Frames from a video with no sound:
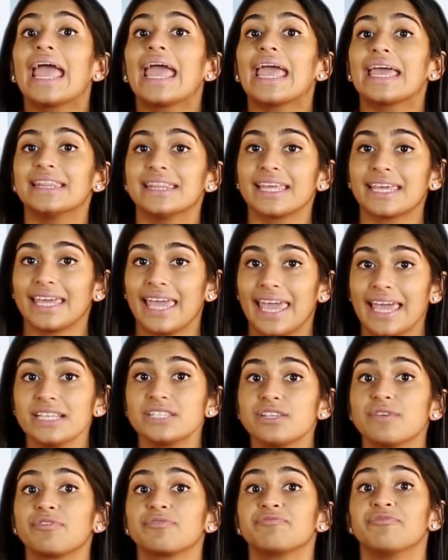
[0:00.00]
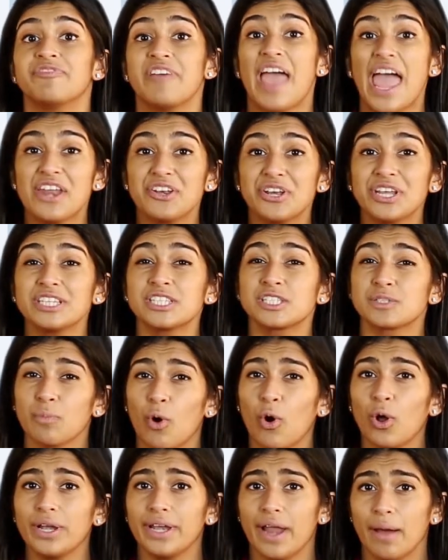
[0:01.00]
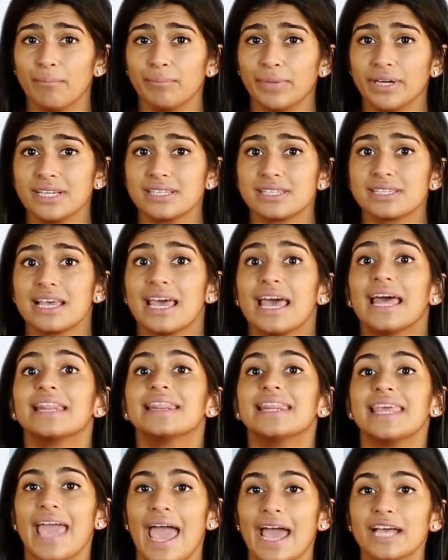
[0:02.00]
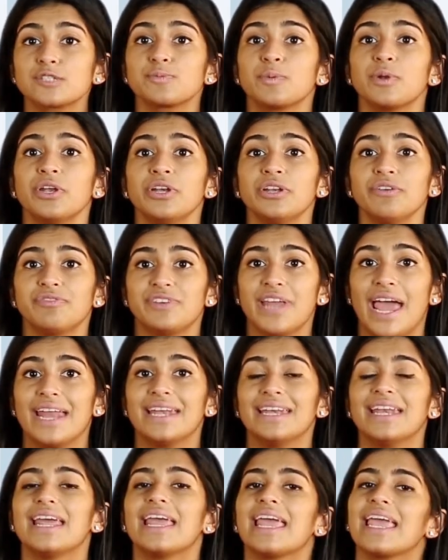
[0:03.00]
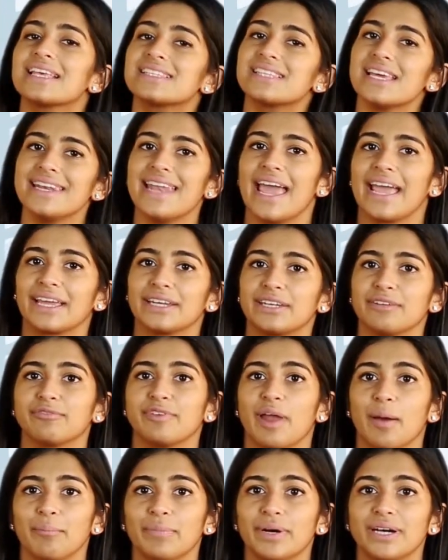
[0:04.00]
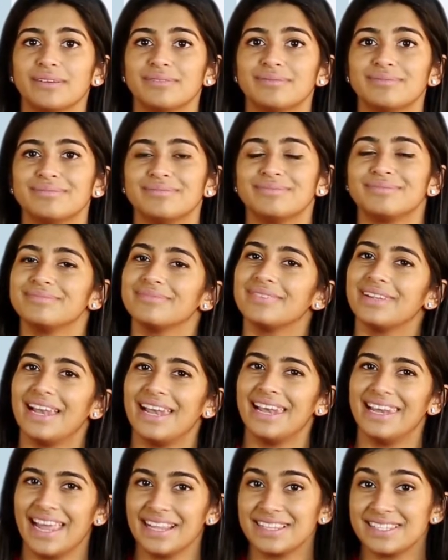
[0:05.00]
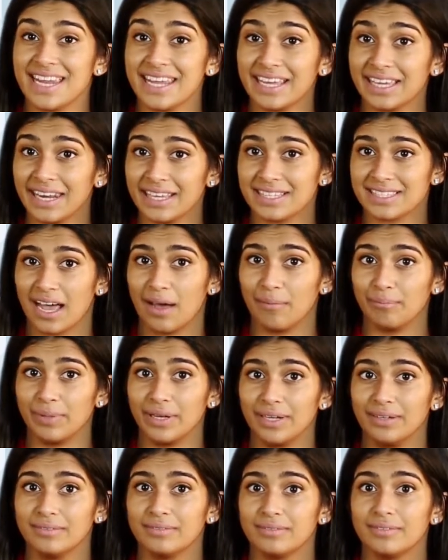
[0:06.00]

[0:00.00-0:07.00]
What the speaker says: In the case of very small numbers, the exponent of 10 is a negative number. Let's take an example.